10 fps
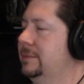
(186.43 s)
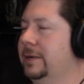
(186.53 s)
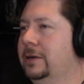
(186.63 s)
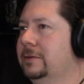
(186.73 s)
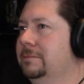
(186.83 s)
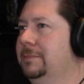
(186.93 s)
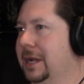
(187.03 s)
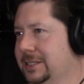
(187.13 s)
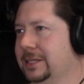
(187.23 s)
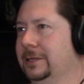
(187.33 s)
about
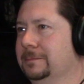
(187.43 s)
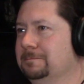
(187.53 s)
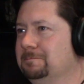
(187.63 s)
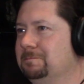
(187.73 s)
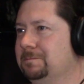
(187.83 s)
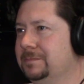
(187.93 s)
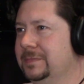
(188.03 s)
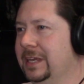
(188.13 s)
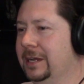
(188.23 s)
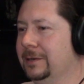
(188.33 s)
Mexico.
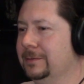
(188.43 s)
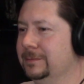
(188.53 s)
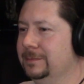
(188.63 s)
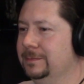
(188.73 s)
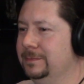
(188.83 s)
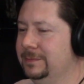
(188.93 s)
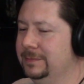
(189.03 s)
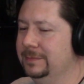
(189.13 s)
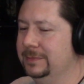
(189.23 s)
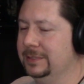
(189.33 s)
Now,
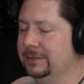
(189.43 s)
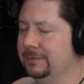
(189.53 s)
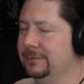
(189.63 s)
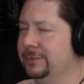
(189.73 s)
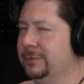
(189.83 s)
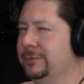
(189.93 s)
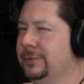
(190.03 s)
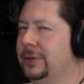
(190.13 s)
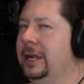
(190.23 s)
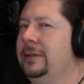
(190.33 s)

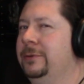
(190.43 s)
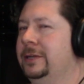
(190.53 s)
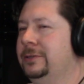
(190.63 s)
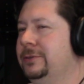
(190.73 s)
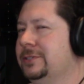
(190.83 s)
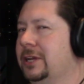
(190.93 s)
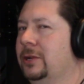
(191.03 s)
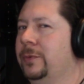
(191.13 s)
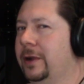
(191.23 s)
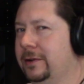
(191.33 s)
for anyone who is
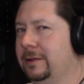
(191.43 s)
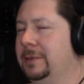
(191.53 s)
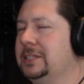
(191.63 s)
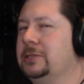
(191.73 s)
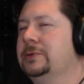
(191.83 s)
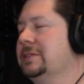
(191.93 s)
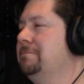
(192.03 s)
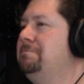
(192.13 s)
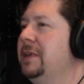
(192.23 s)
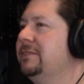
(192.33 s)
unaware, Mexico is a
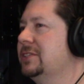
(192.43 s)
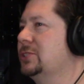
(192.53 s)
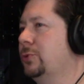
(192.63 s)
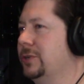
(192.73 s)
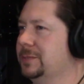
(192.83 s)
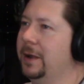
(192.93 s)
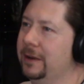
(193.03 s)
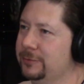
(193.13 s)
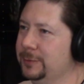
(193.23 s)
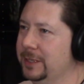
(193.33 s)
bit of a sore
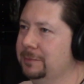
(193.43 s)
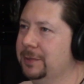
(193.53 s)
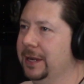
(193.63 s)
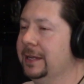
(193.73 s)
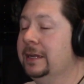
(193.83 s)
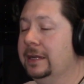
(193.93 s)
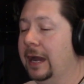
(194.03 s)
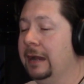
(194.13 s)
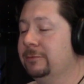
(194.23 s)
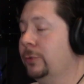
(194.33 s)
spot for me, but
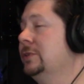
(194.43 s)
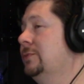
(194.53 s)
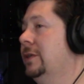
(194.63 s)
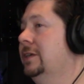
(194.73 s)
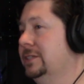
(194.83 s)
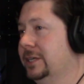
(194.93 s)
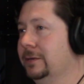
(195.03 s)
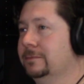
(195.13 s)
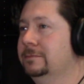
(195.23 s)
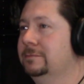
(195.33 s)
I've always wanted to
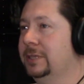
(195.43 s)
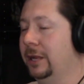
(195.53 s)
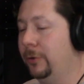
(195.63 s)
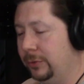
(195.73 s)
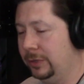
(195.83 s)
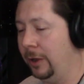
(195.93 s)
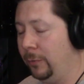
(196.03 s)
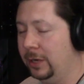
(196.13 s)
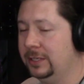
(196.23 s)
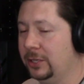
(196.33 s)
go. But I
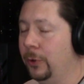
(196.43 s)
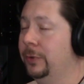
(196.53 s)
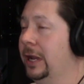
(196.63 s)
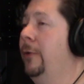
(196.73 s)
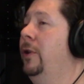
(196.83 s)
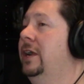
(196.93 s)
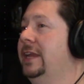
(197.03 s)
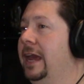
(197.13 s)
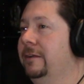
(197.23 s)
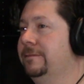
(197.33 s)
wanted to go and I
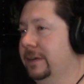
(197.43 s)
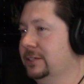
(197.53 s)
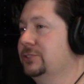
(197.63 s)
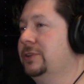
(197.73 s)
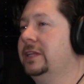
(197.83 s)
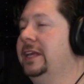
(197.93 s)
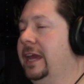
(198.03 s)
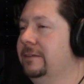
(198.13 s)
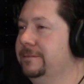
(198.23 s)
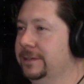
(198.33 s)
wanted to have fun, strictly
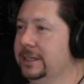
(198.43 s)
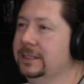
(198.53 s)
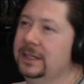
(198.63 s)
have fun.